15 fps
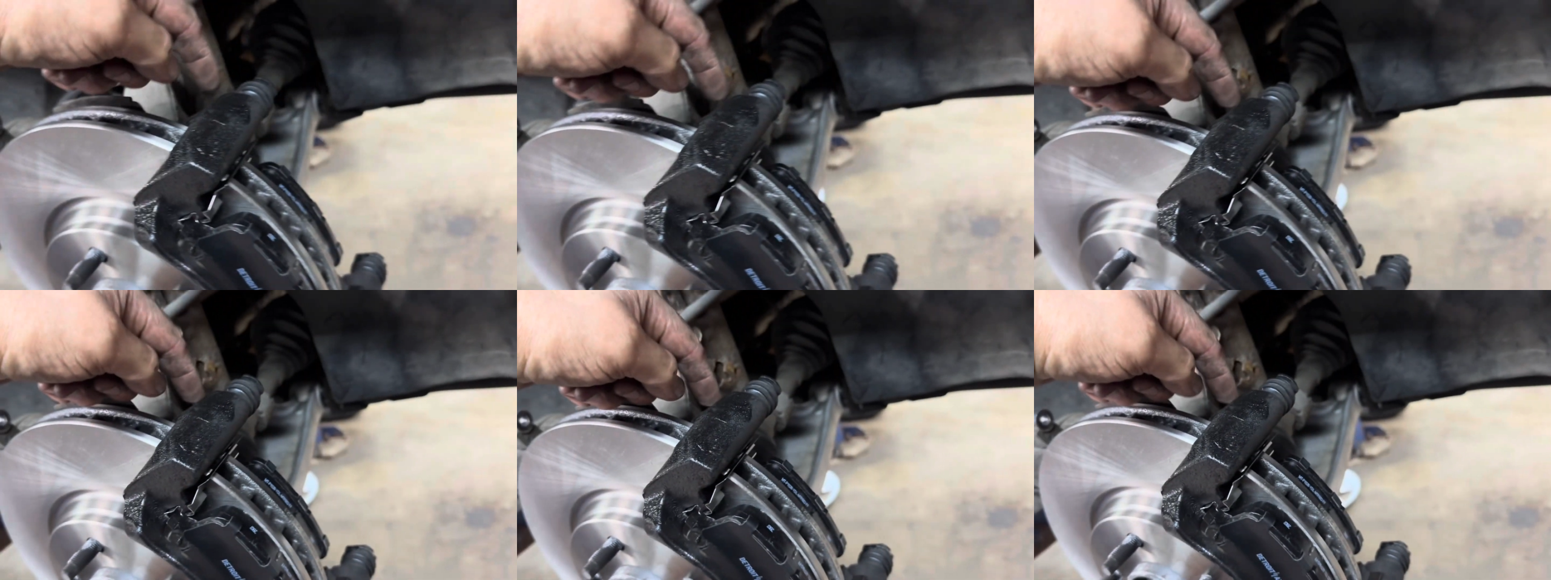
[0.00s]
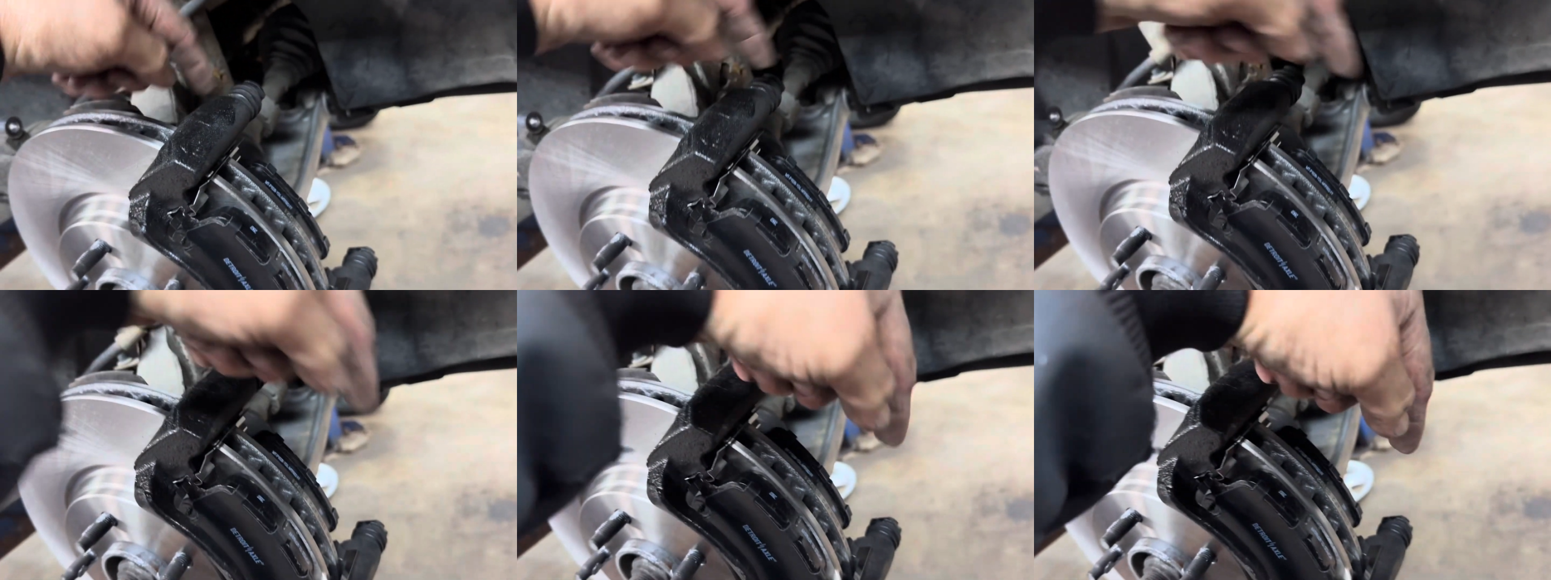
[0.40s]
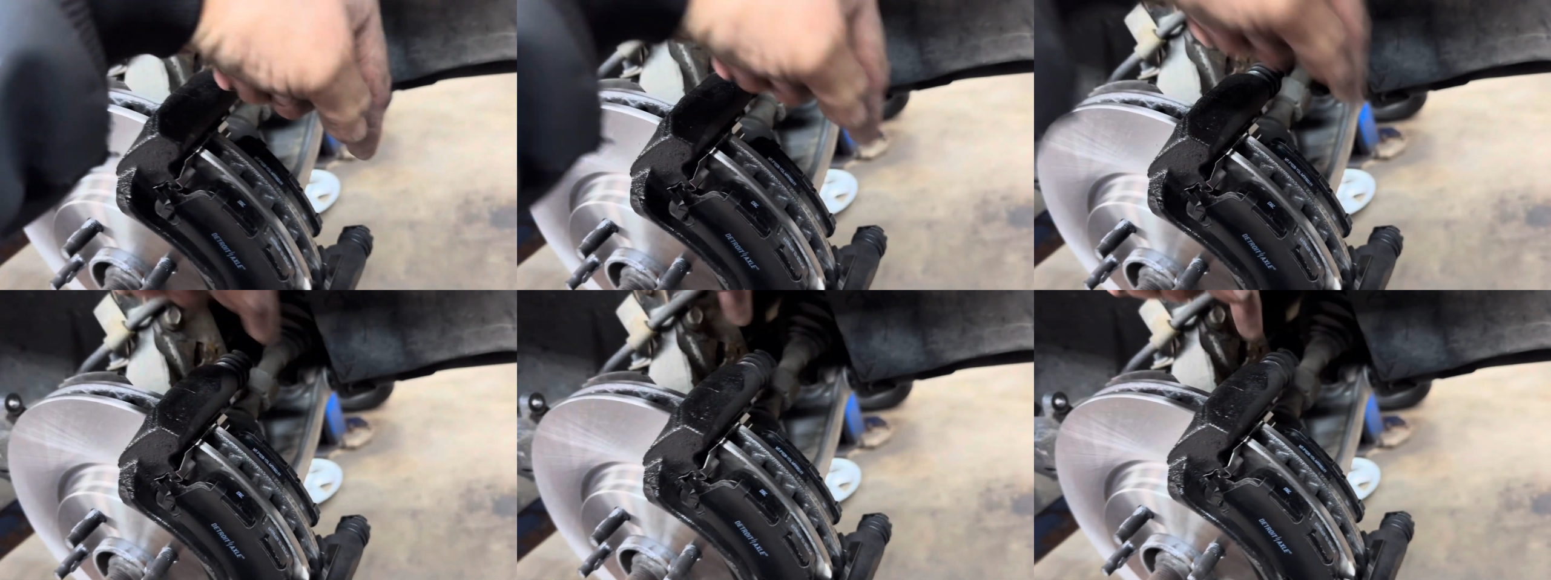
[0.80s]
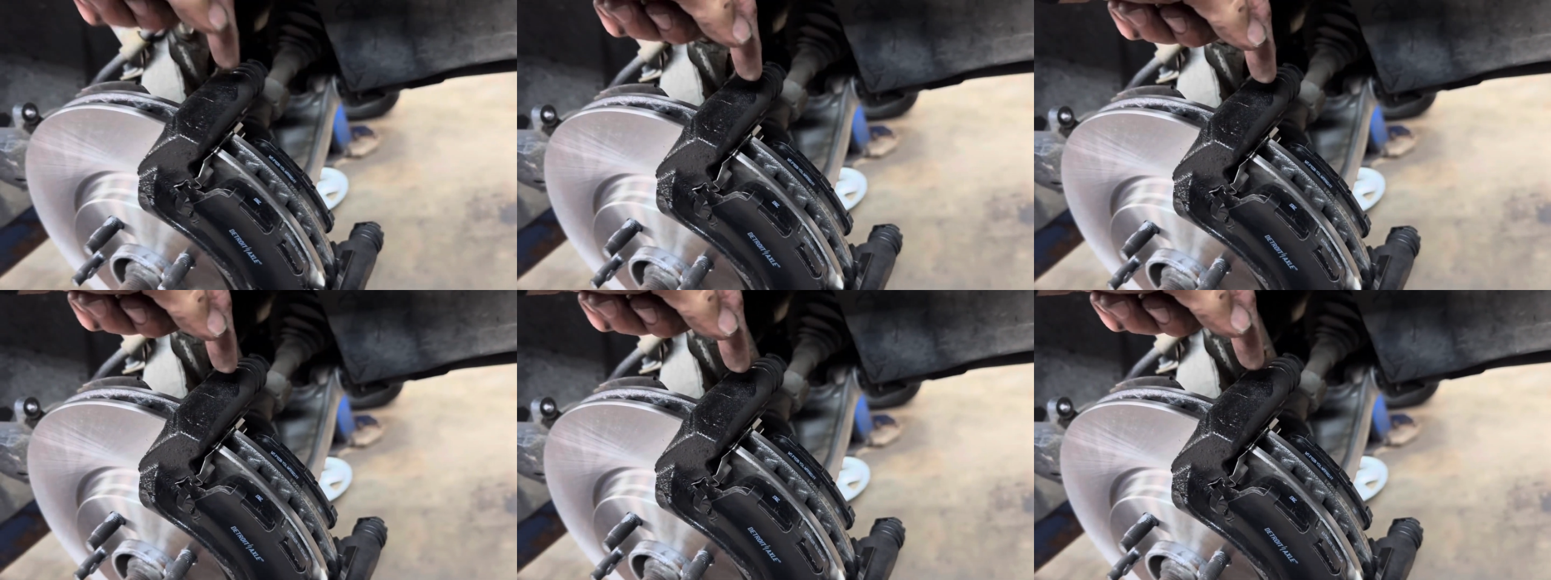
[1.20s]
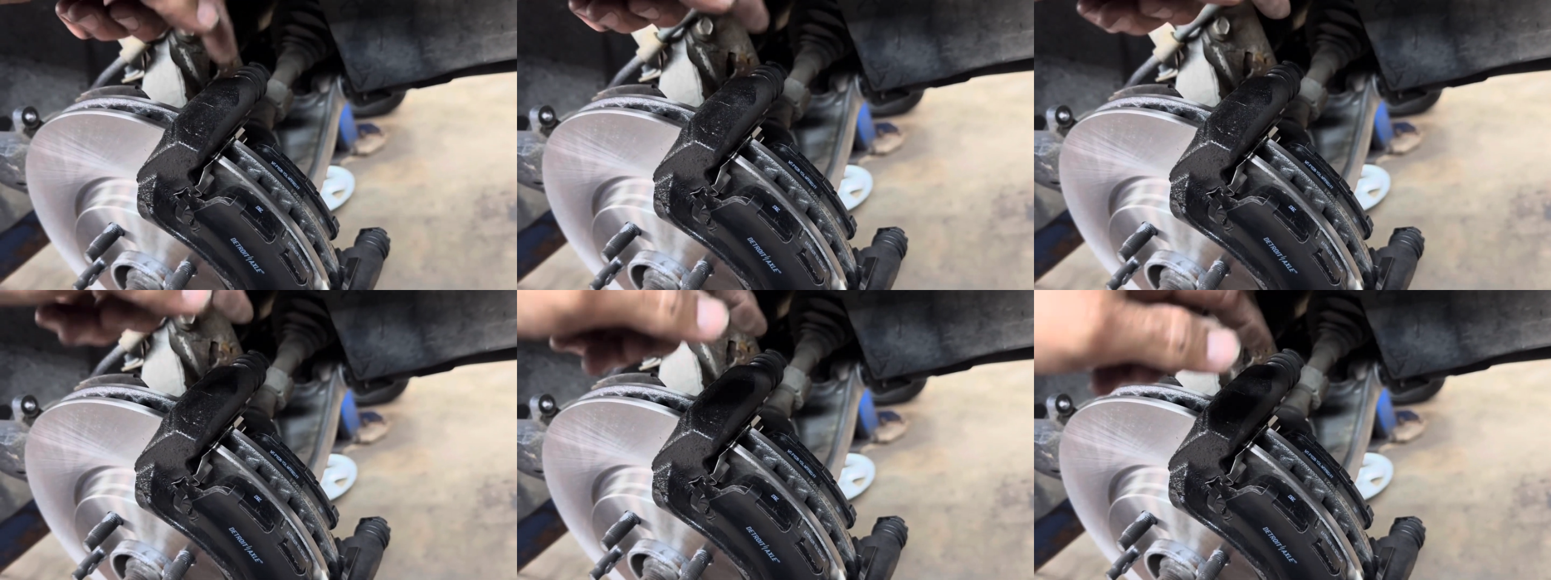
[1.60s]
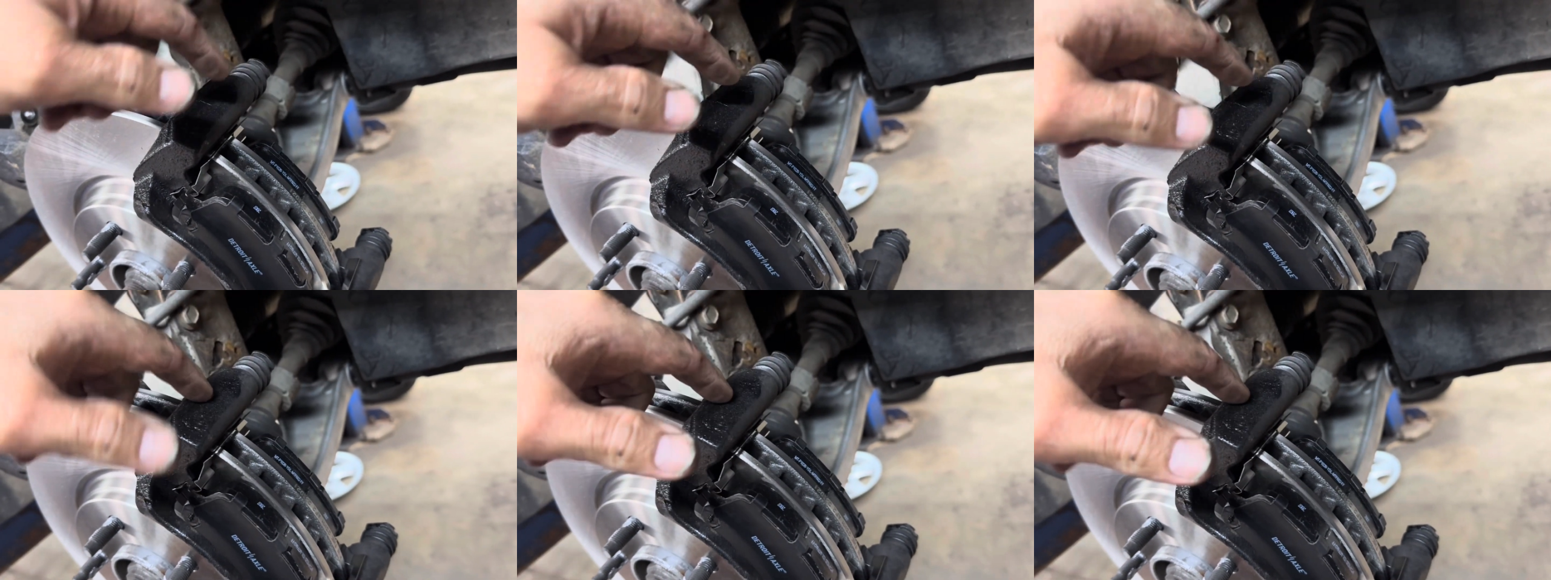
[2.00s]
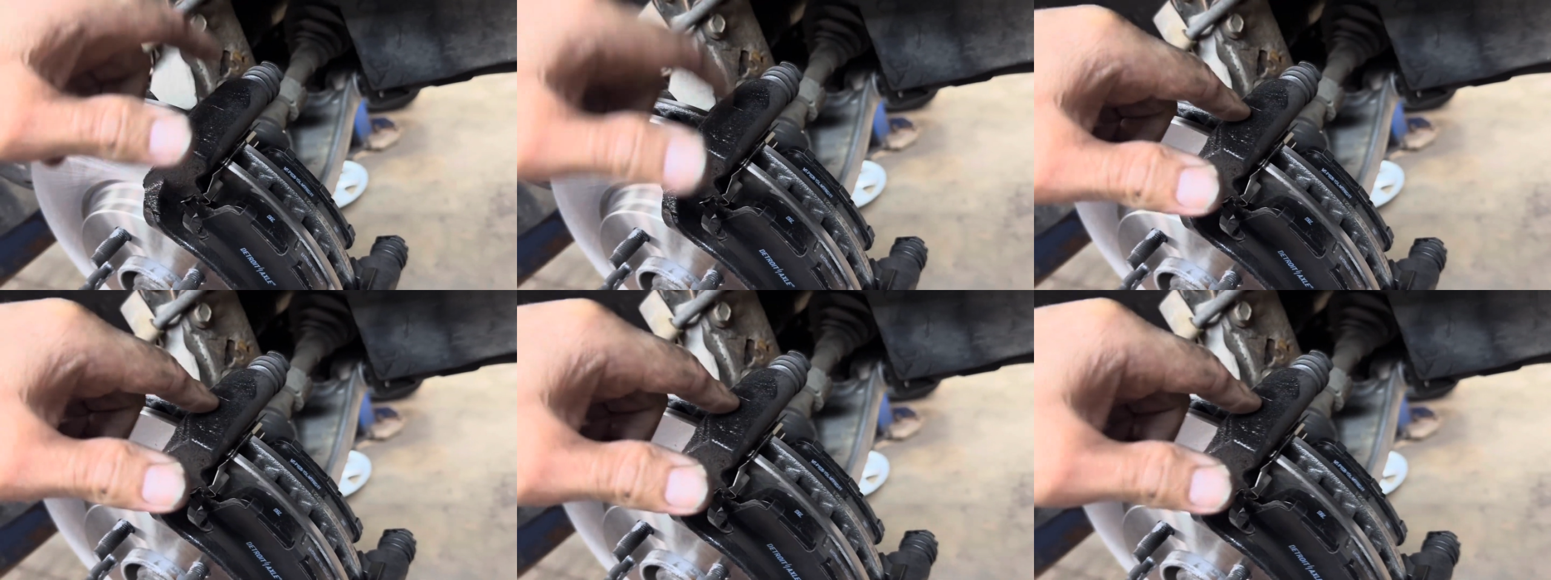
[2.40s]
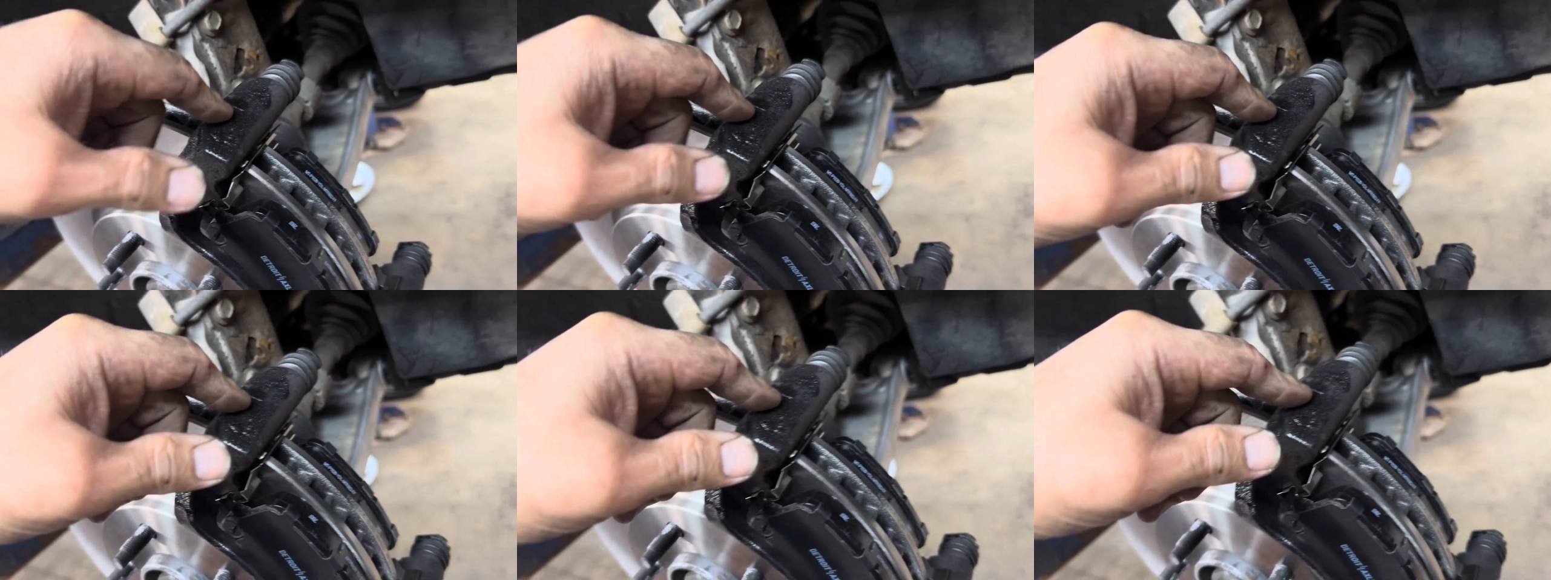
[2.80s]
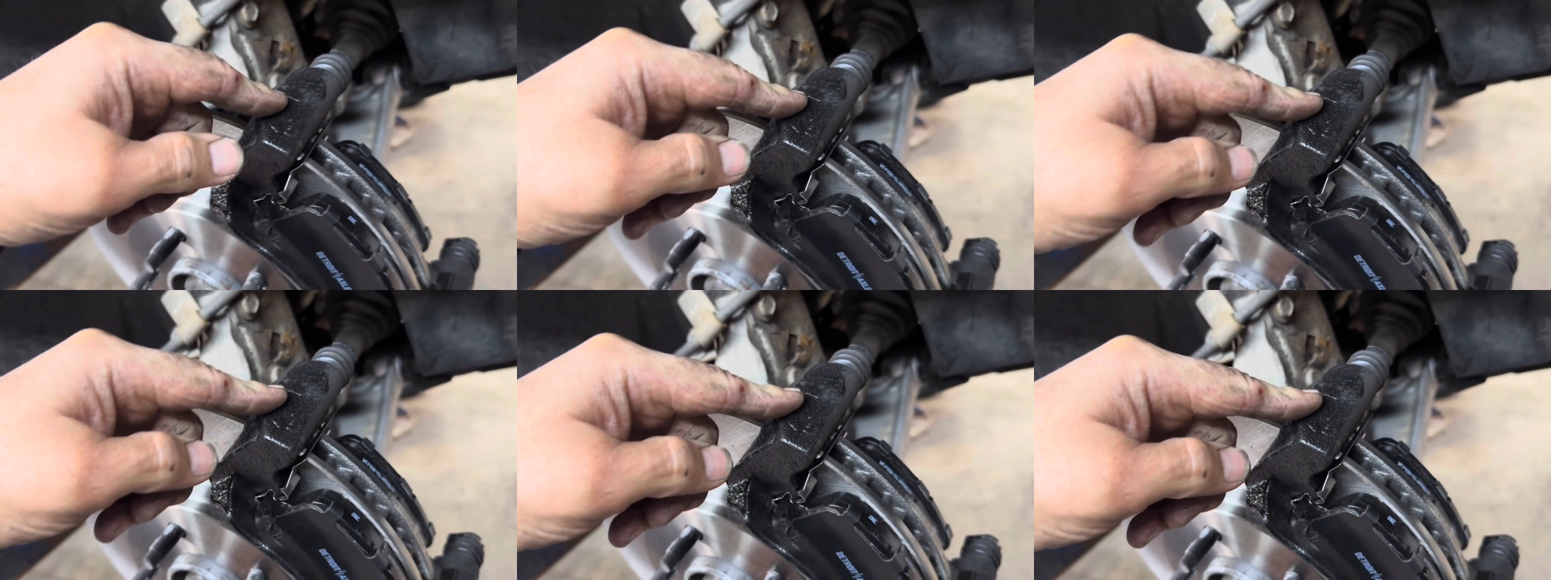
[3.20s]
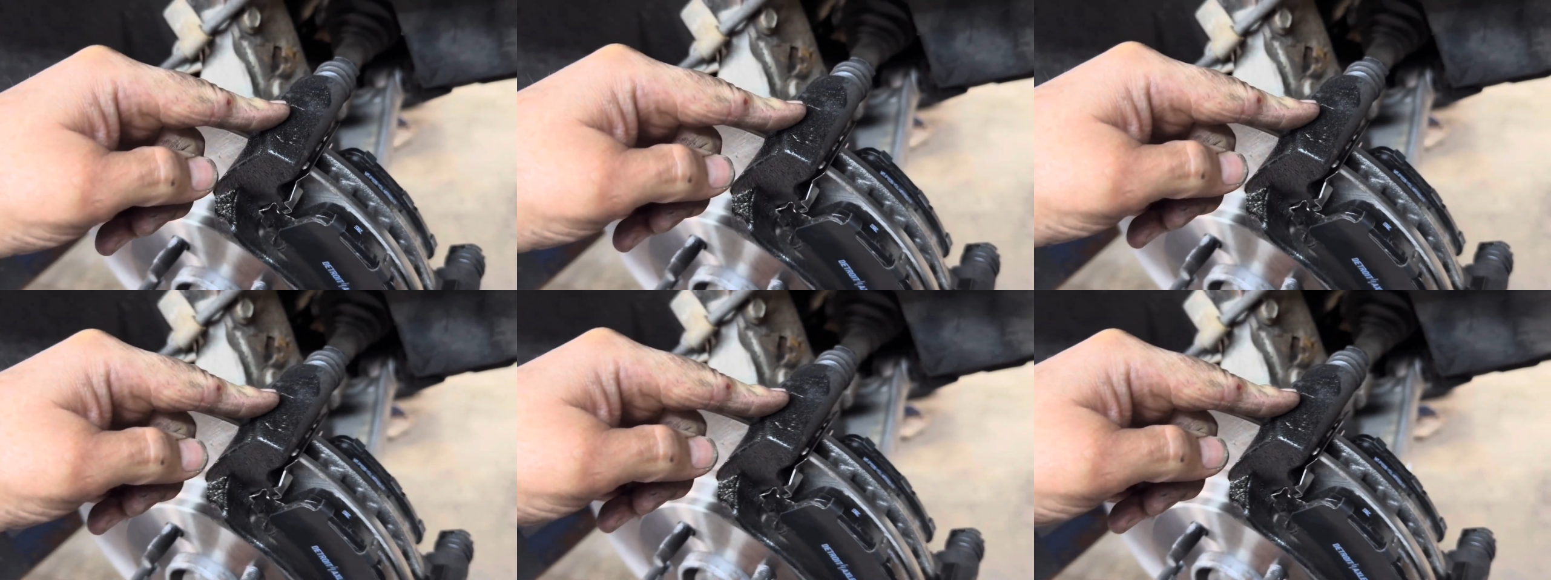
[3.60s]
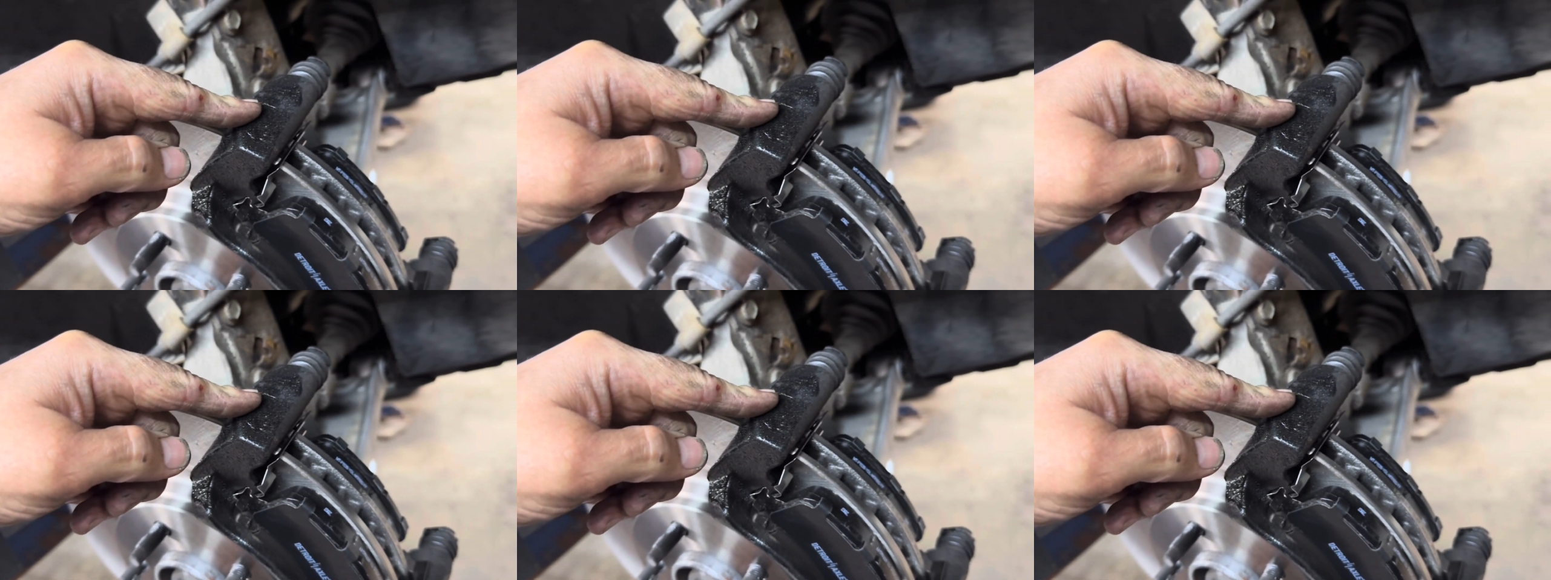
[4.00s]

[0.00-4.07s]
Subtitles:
[unreadable: no face in view]